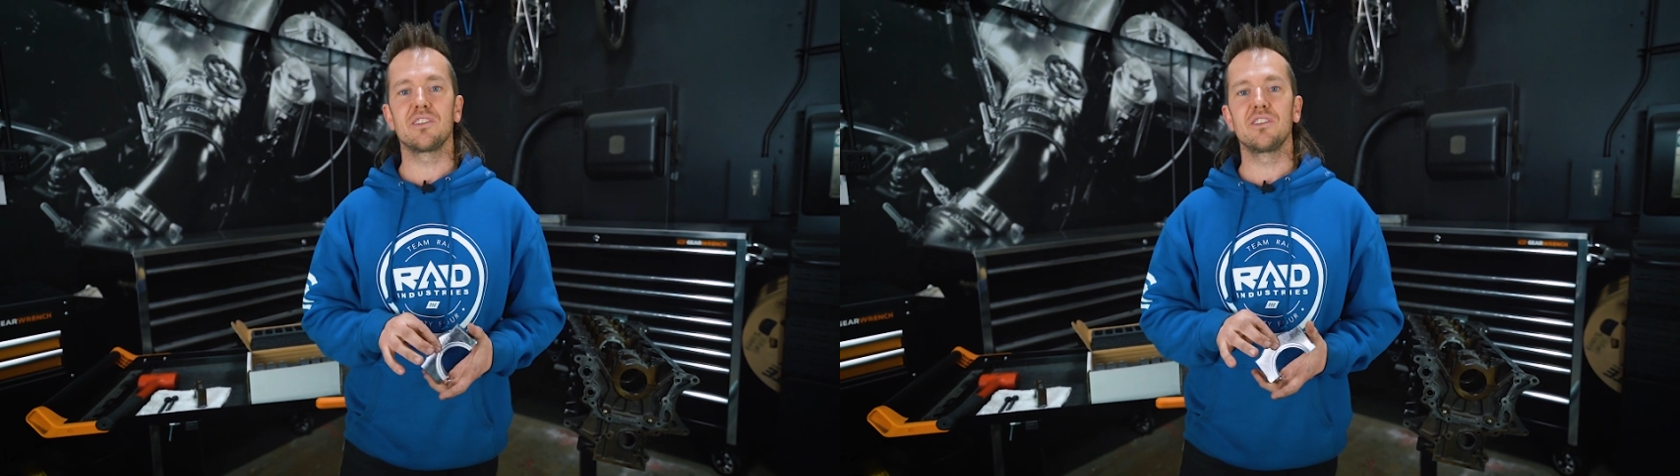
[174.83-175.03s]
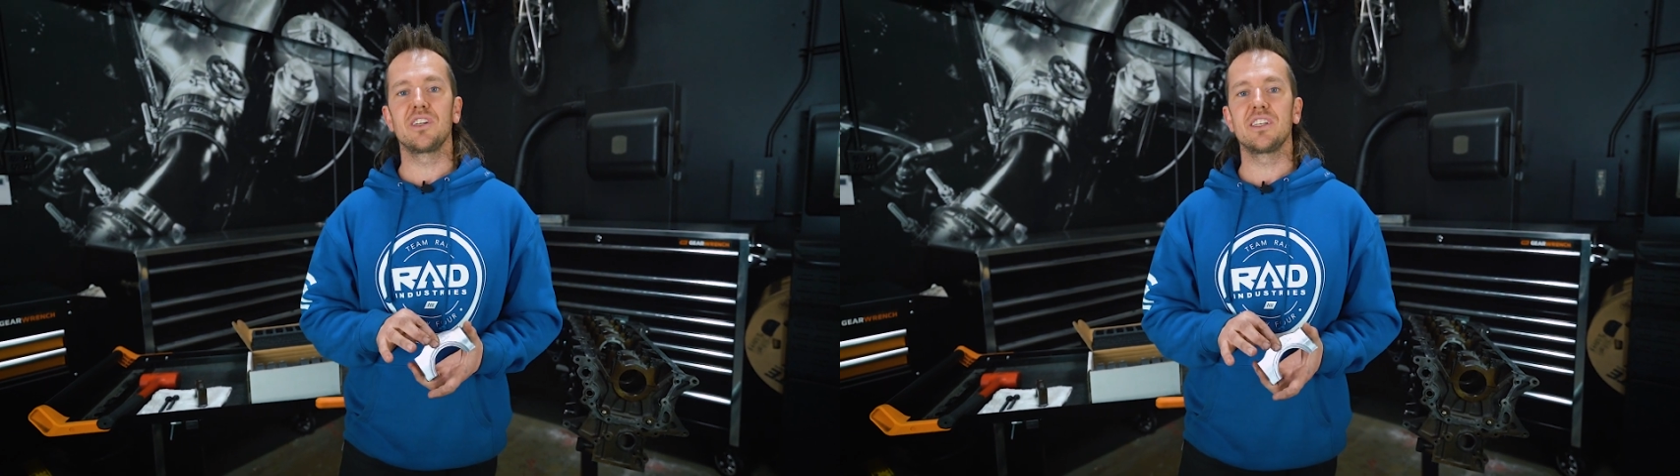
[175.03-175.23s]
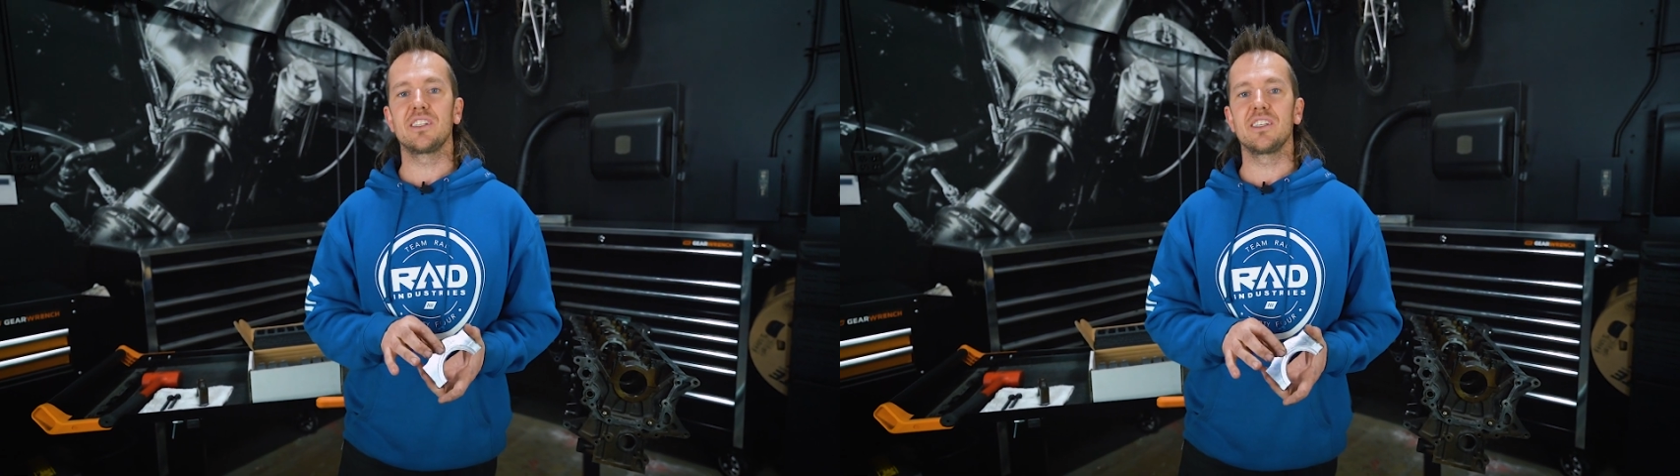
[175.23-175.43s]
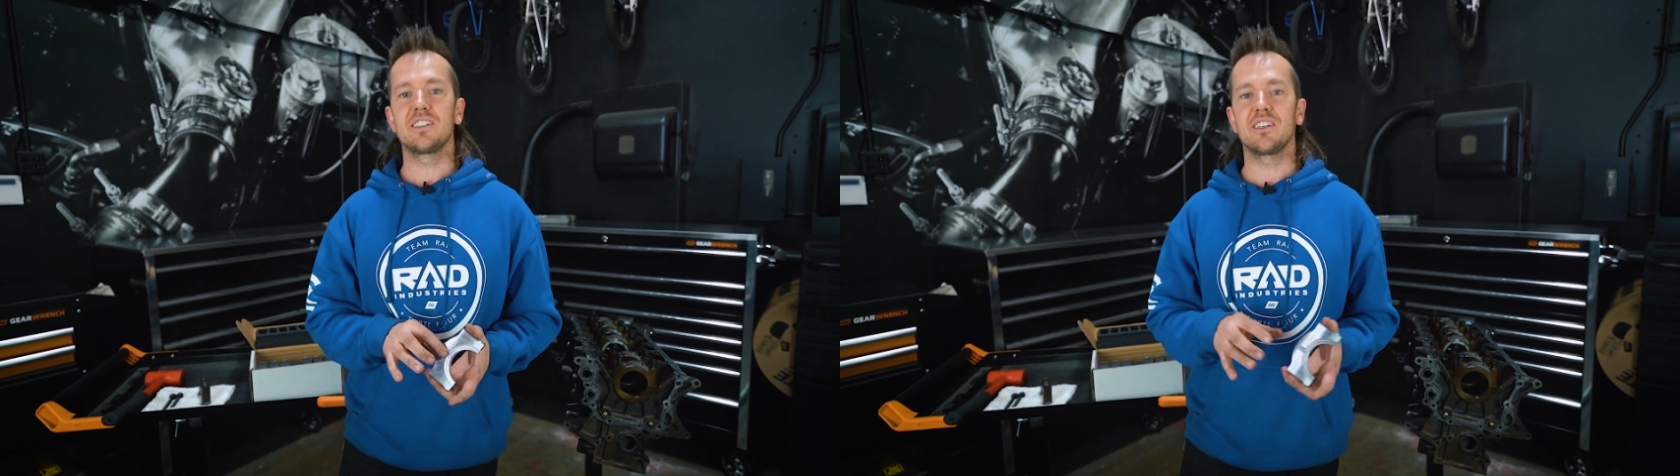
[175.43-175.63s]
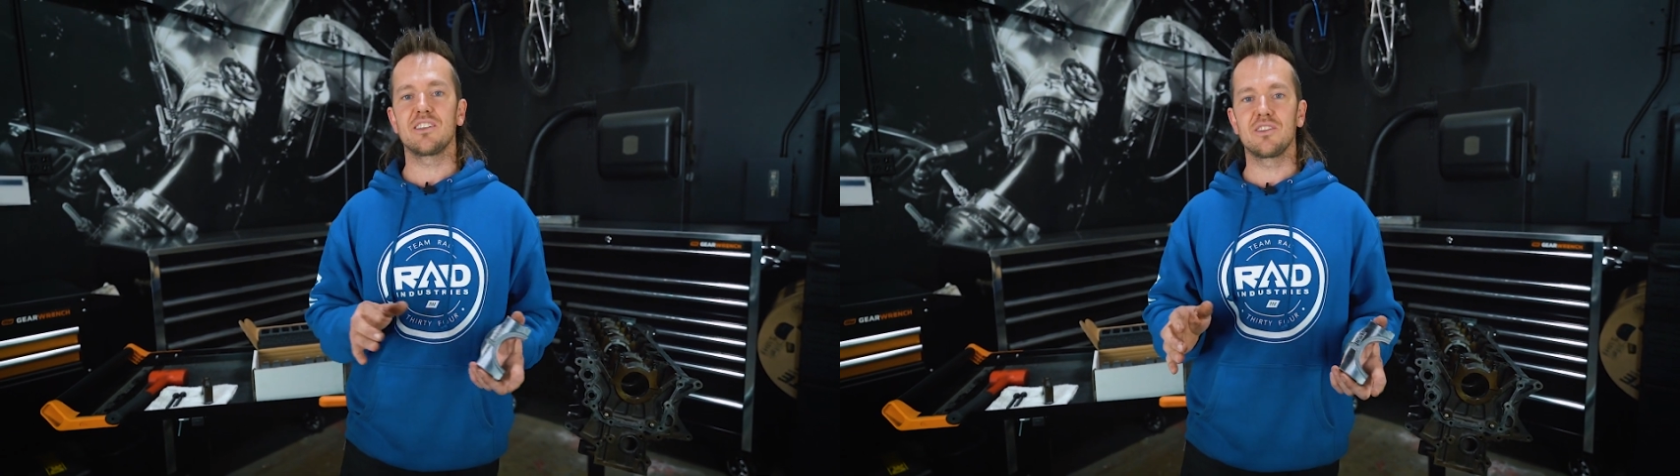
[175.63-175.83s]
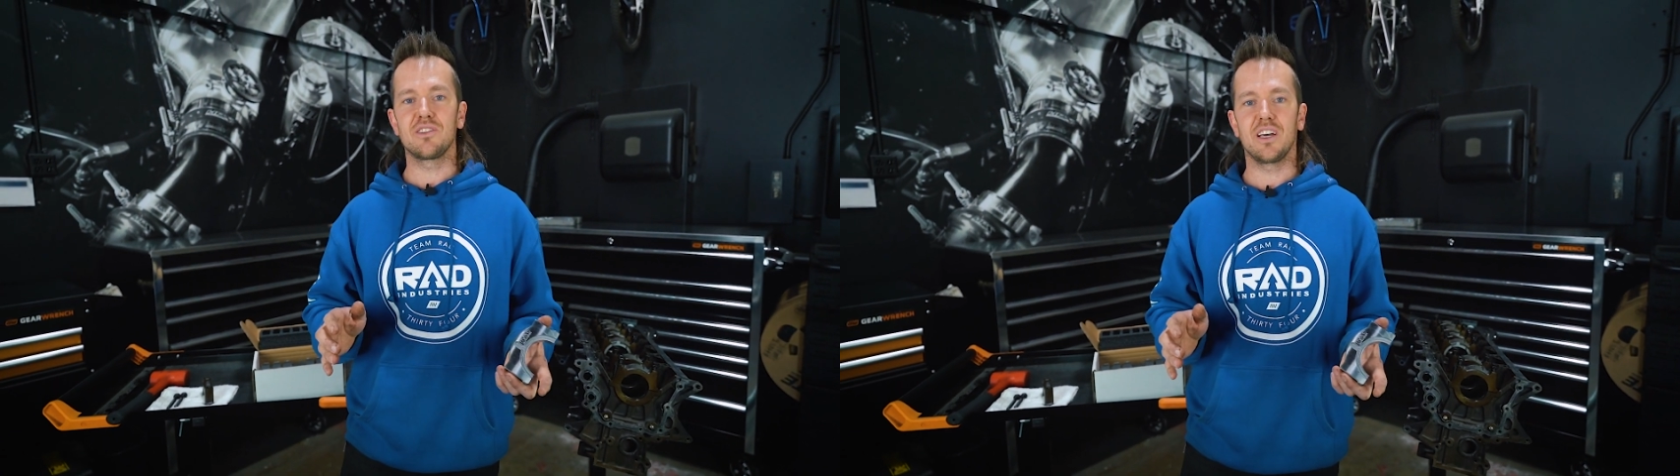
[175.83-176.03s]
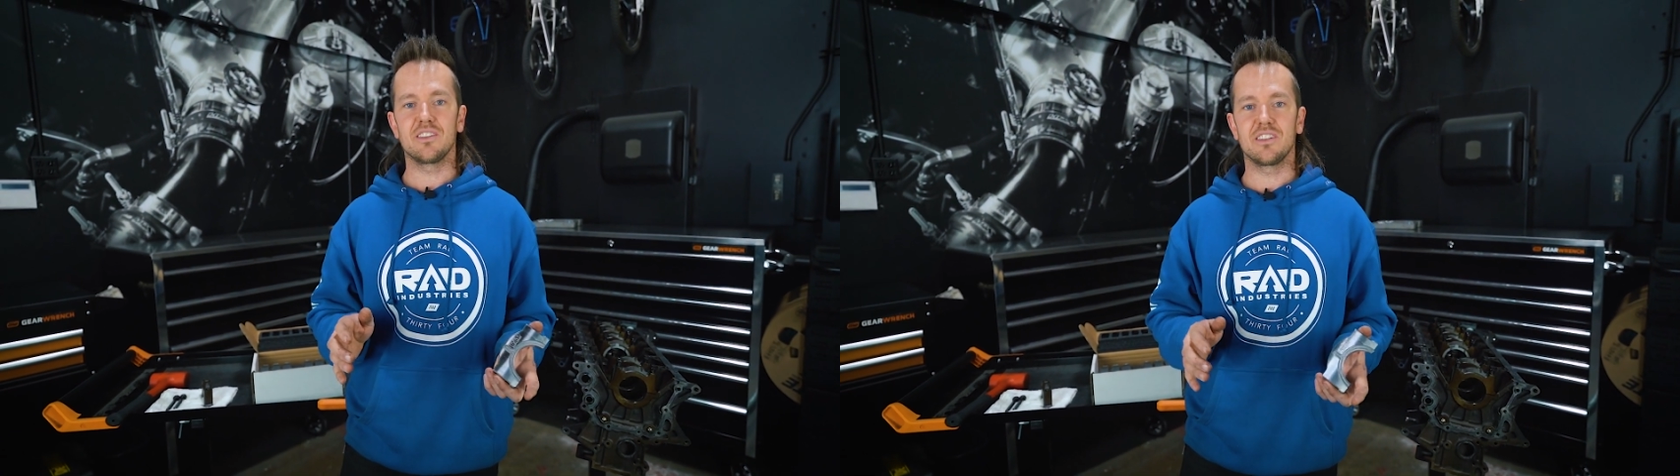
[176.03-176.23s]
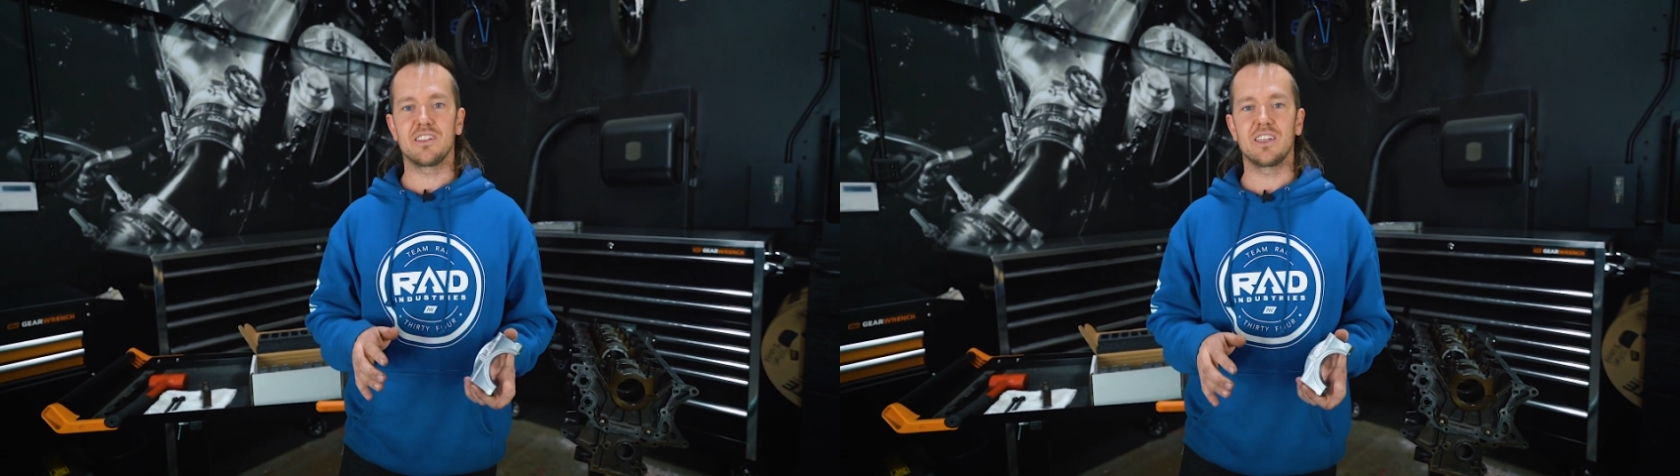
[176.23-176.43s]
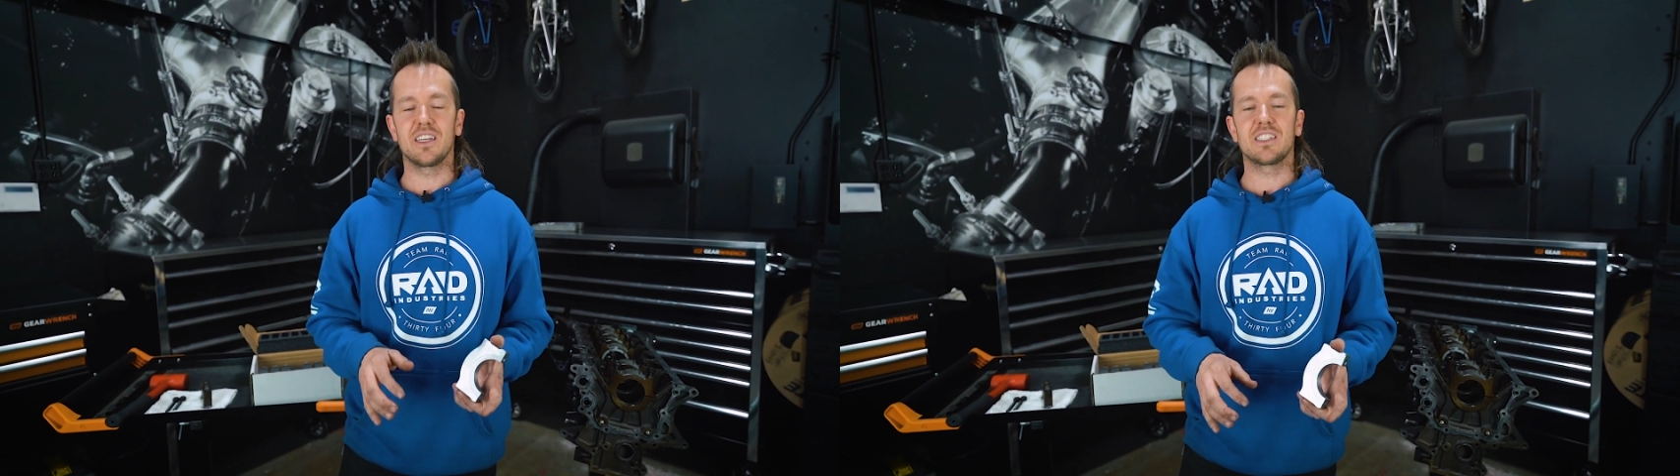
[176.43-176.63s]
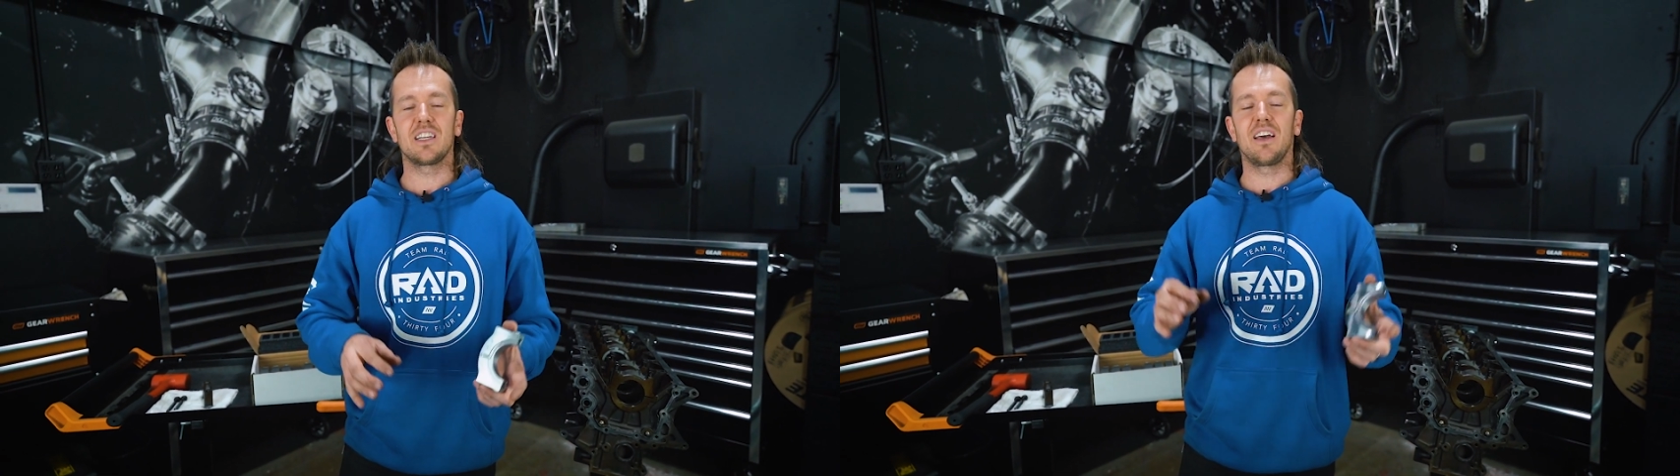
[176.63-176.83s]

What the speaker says: 2JZs since 2006.